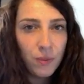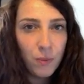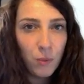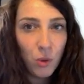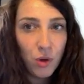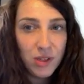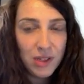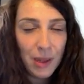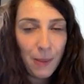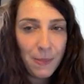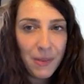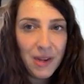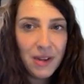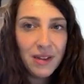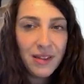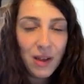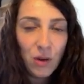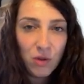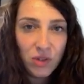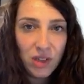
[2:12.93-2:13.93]
What does that mean?
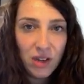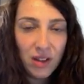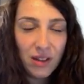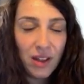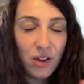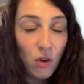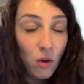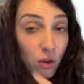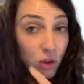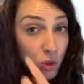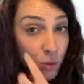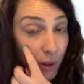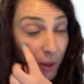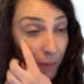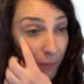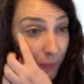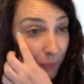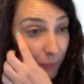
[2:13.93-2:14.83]
And that goes into that knowledge bit.